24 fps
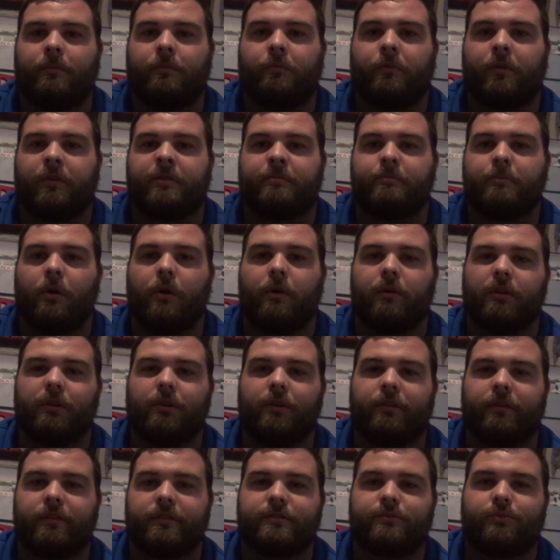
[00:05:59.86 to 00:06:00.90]
with
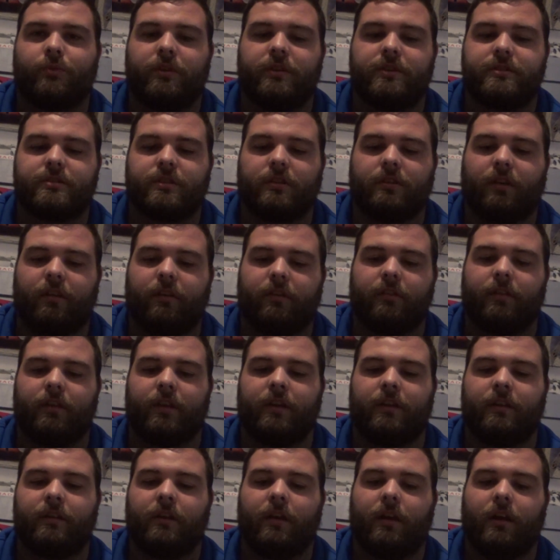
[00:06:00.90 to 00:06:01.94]
Modo in the Swedish Elite
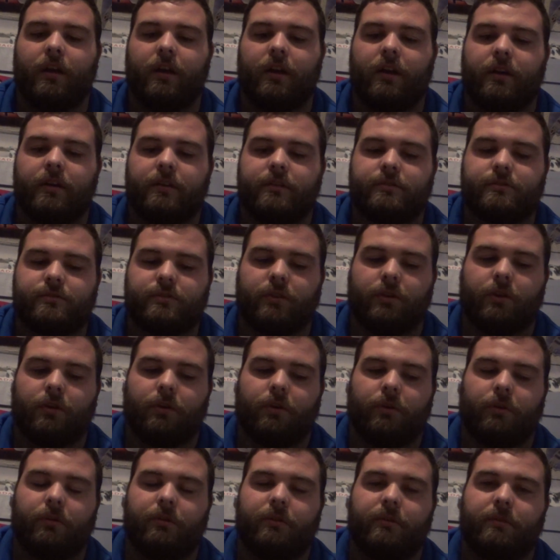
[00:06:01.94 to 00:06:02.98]
League.
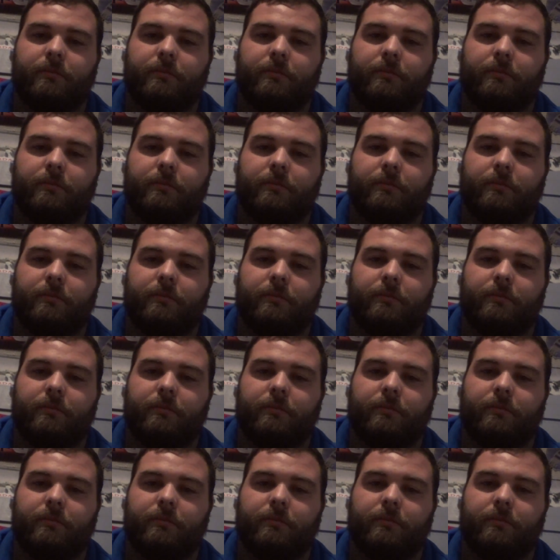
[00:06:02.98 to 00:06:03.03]
So